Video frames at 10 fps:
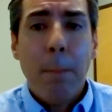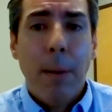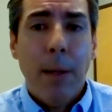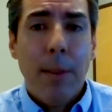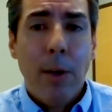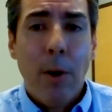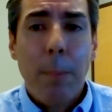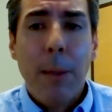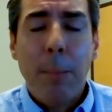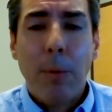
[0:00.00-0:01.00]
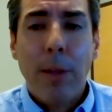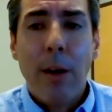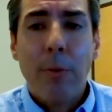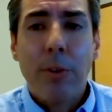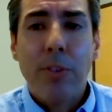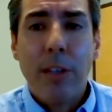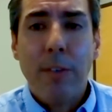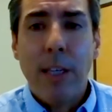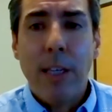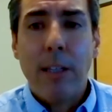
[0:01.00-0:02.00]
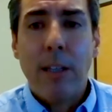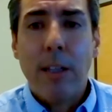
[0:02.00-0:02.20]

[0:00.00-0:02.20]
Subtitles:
but there are people now receiving